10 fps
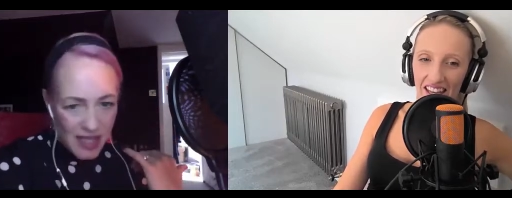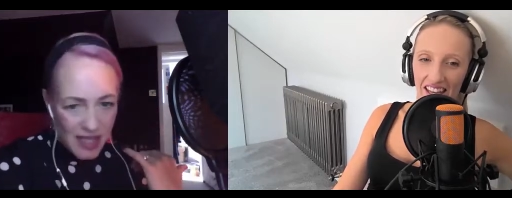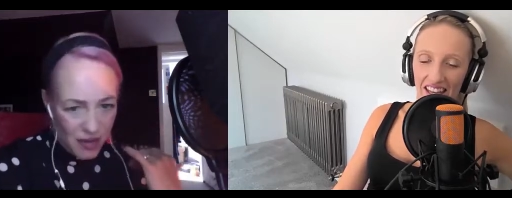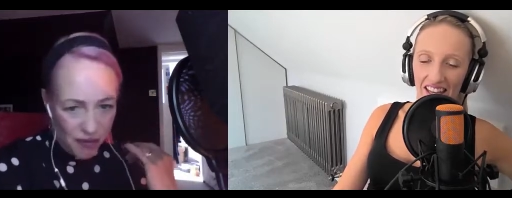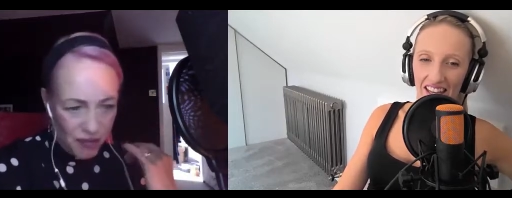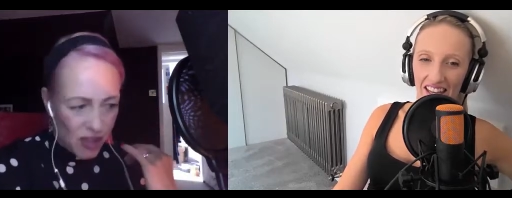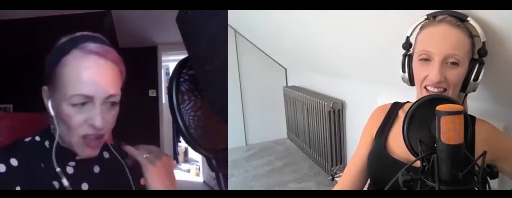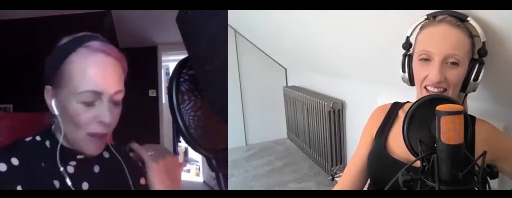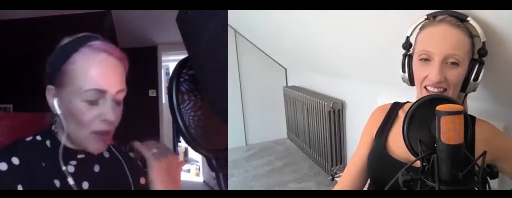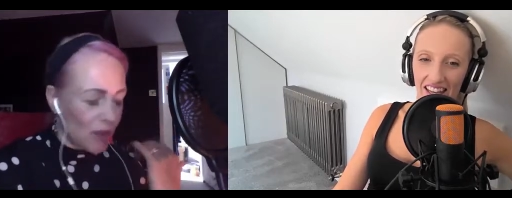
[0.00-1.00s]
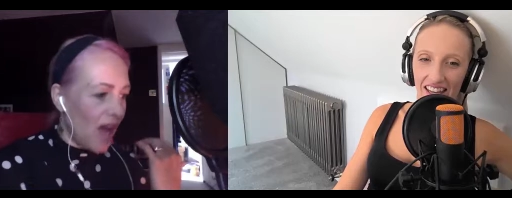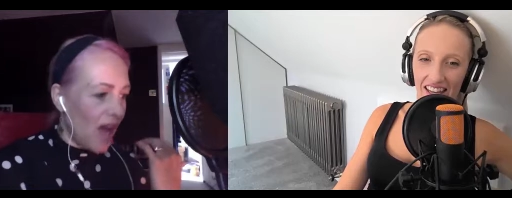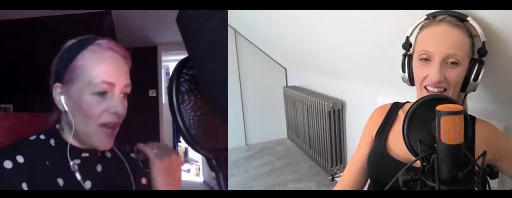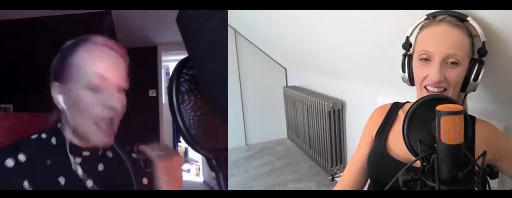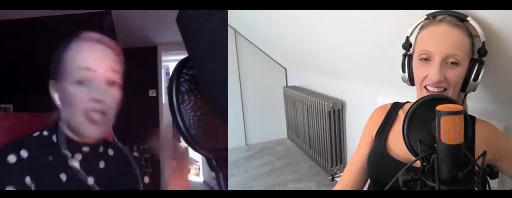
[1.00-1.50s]
Speaker 1: in the fridge that I'm going to have
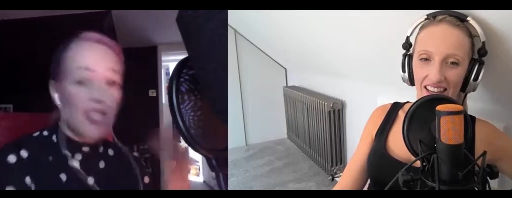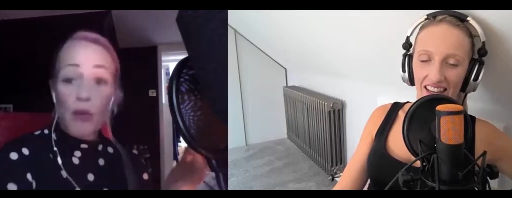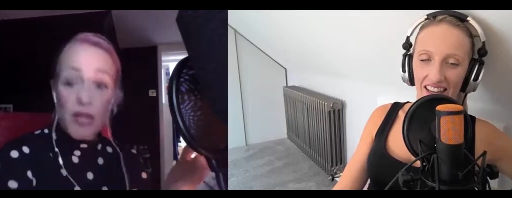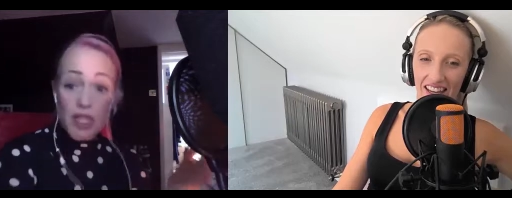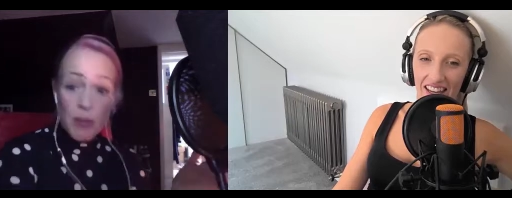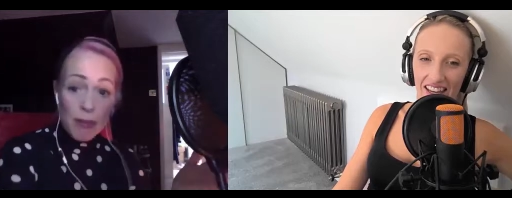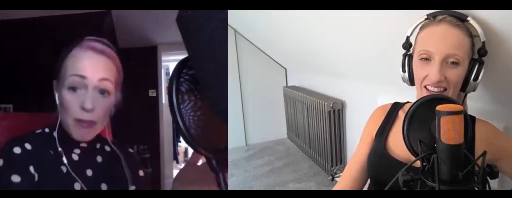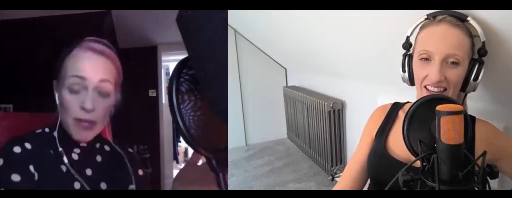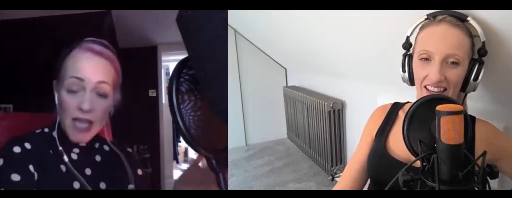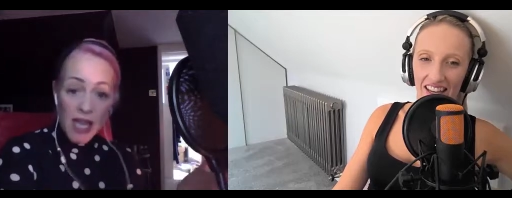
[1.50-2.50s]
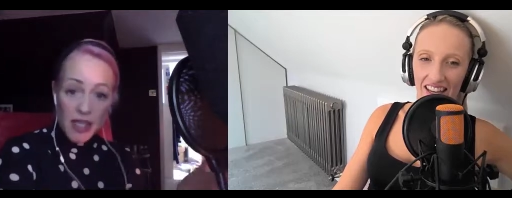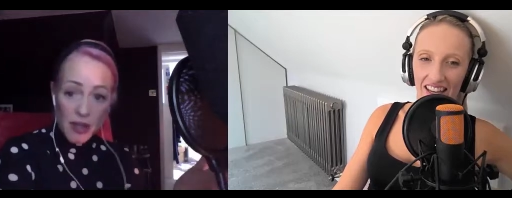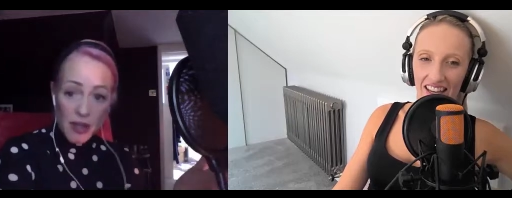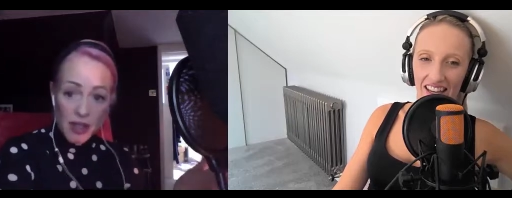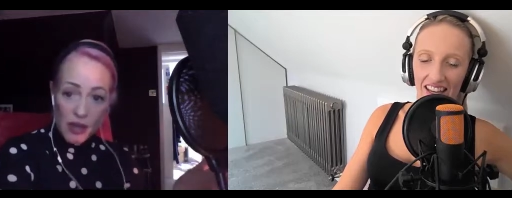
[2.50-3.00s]
later with sweet potato
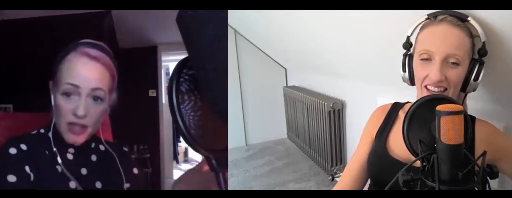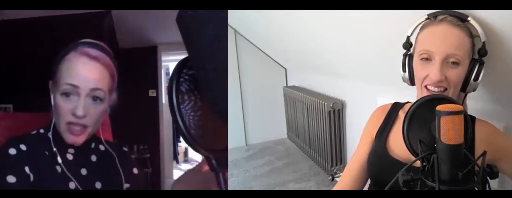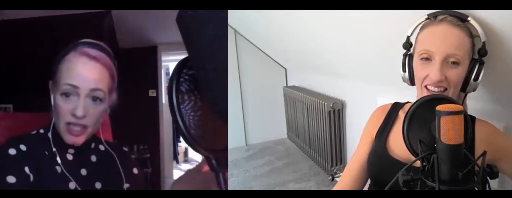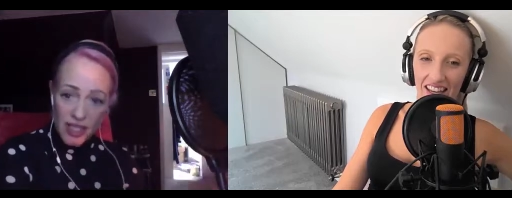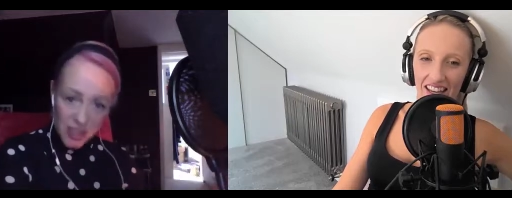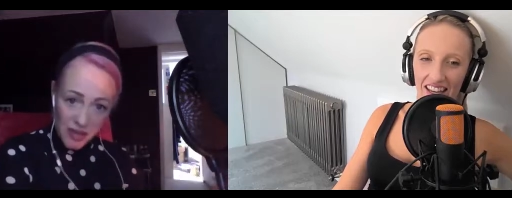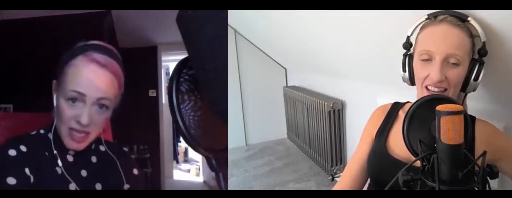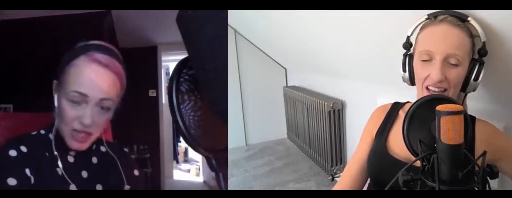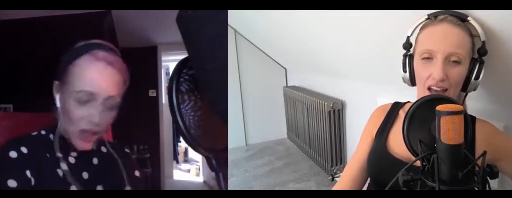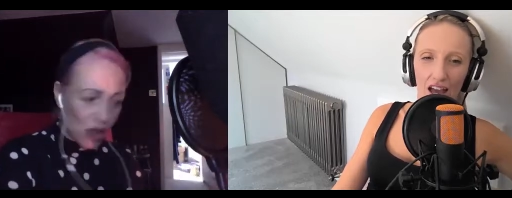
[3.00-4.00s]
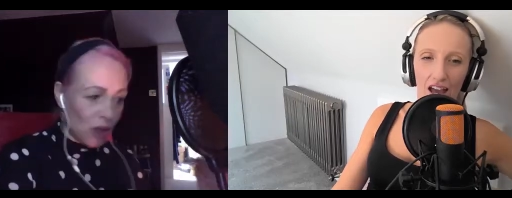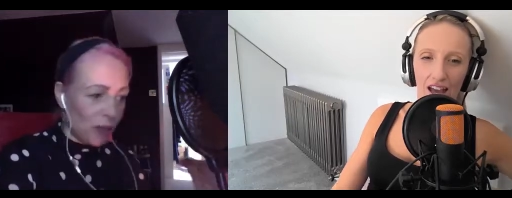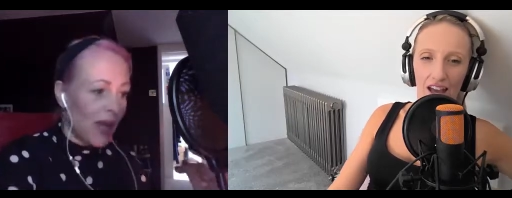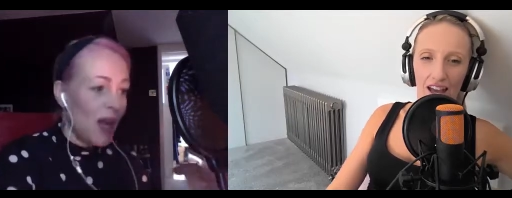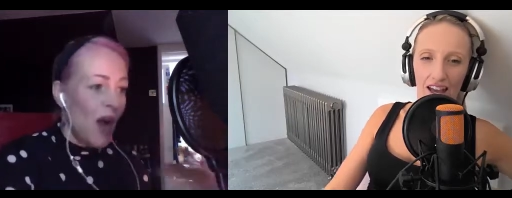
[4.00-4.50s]
sausages. So there's the good bit,
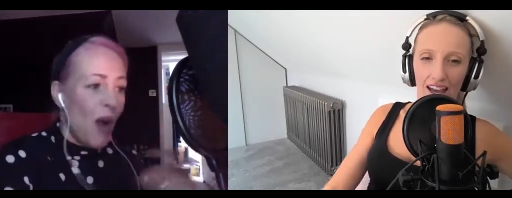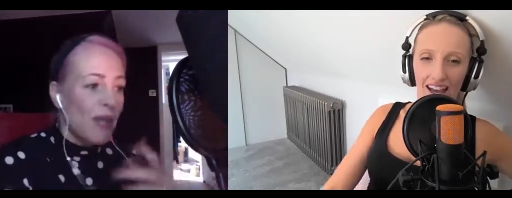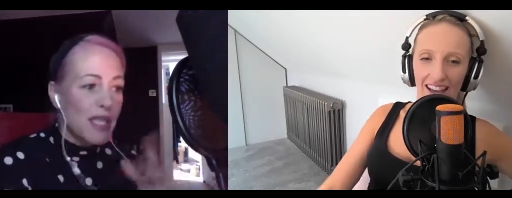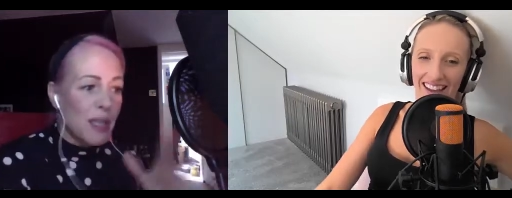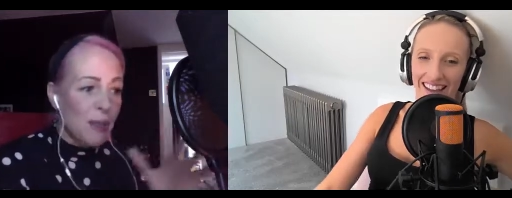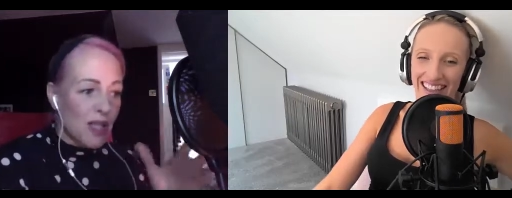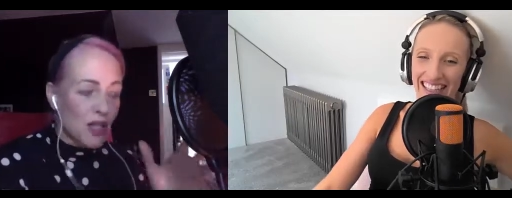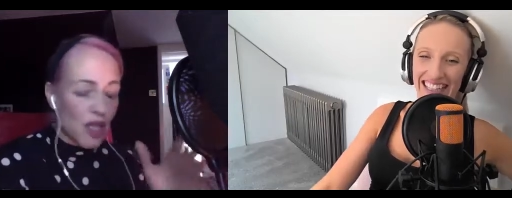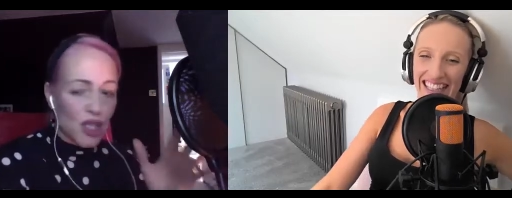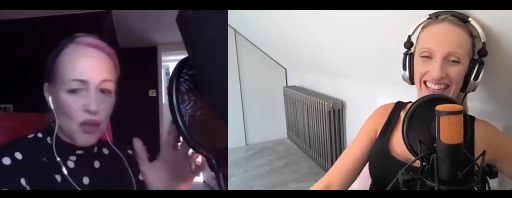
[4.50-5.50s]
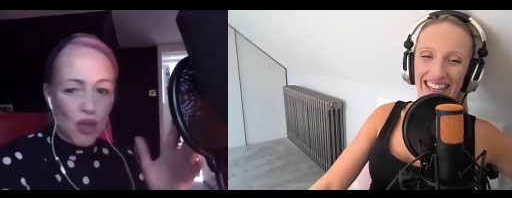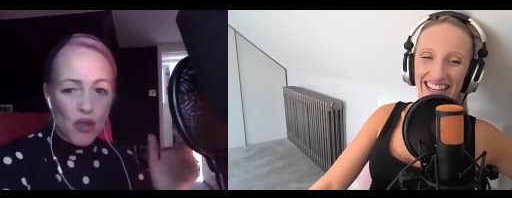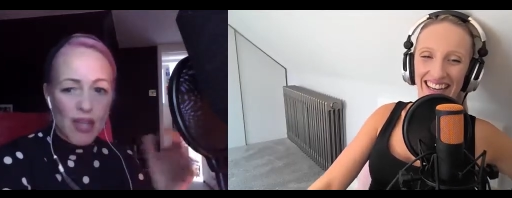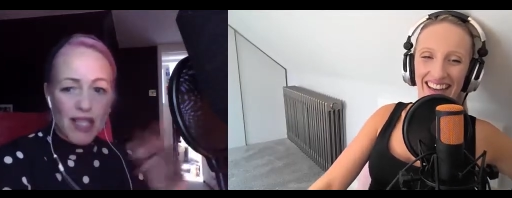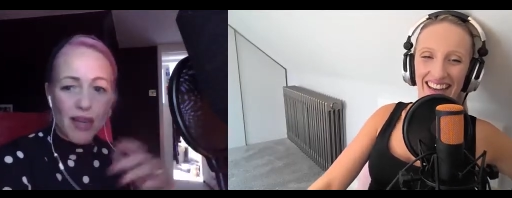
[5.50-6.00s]
but it's a butternut squash
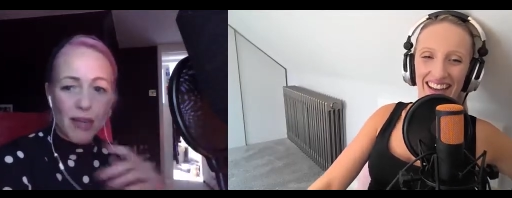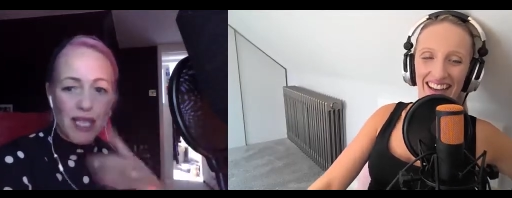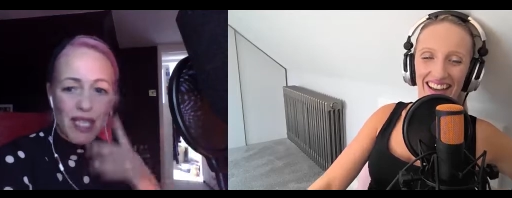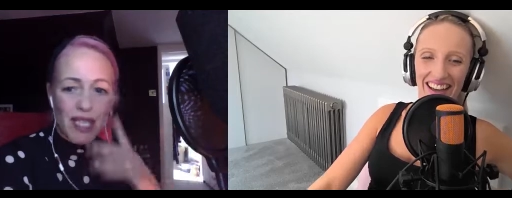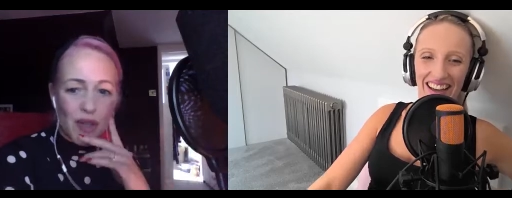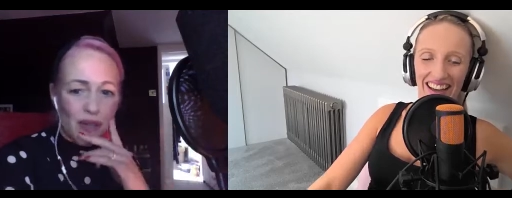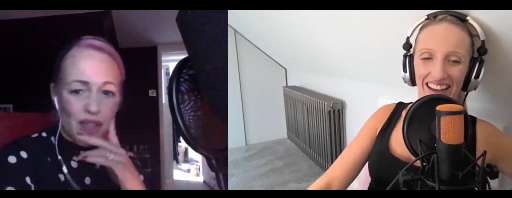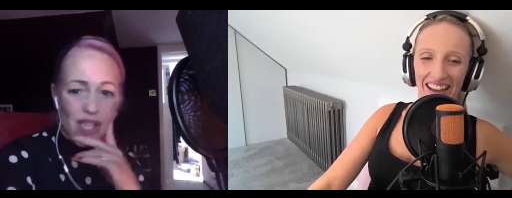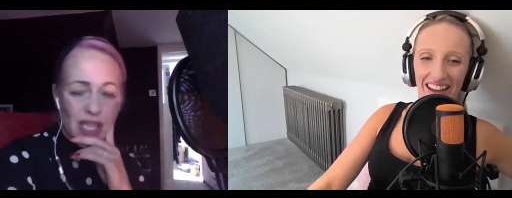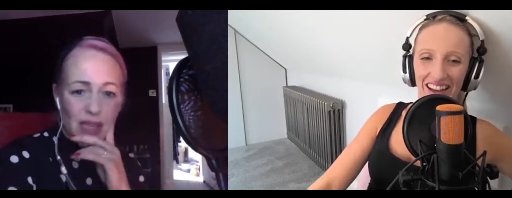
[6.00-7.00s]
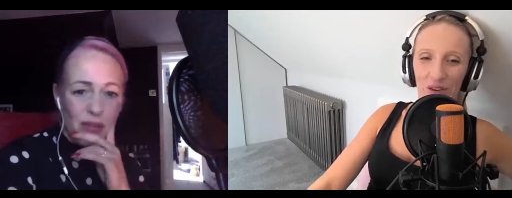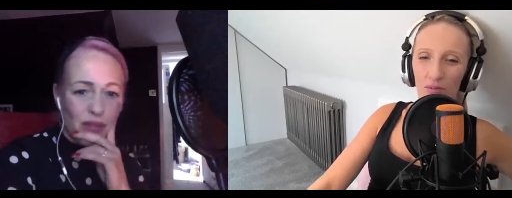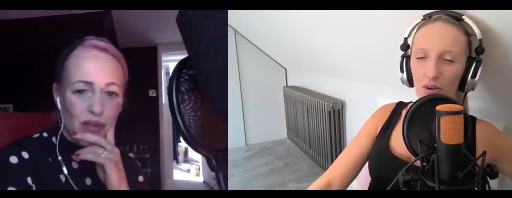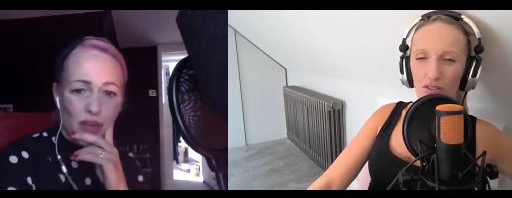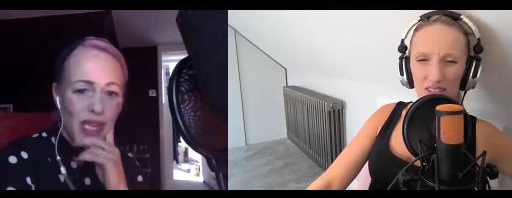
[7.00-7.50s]
gratin. I mean, it's full of cheese and cream.
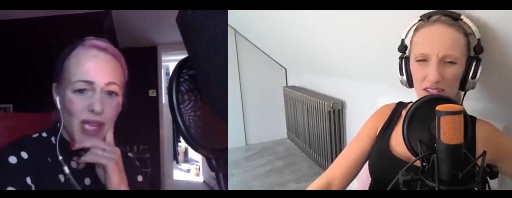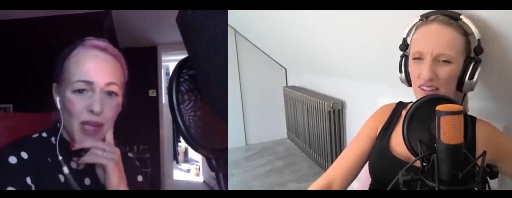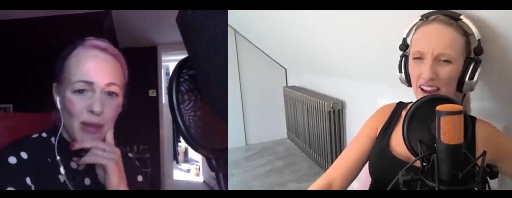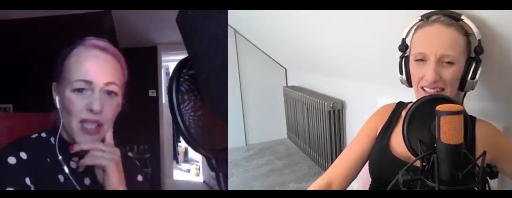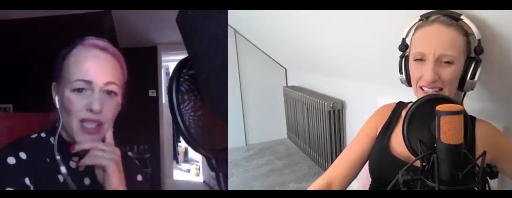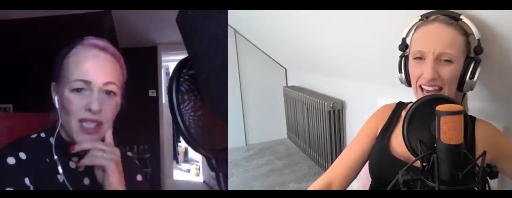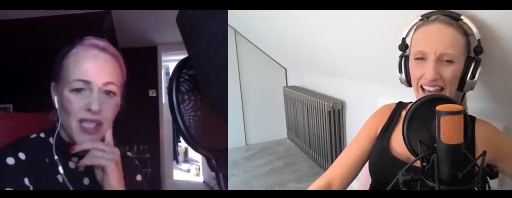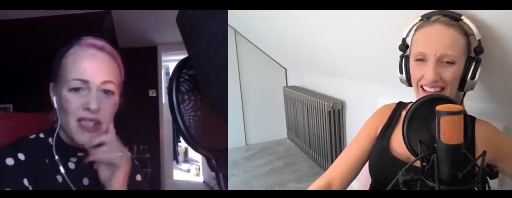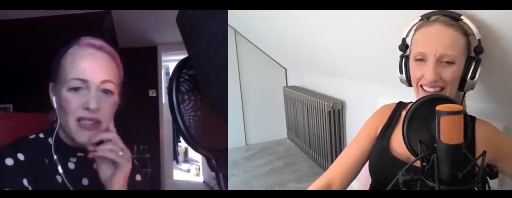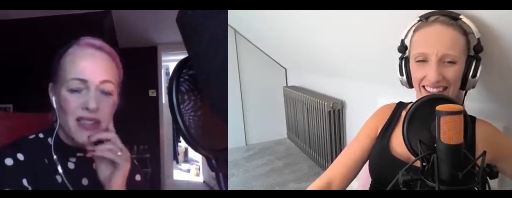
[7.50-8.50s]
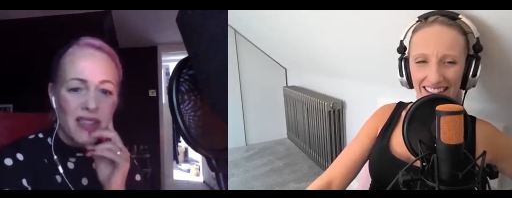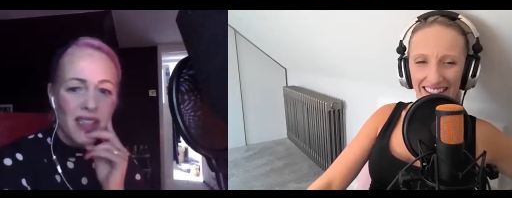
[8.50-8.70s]
What's a gratin?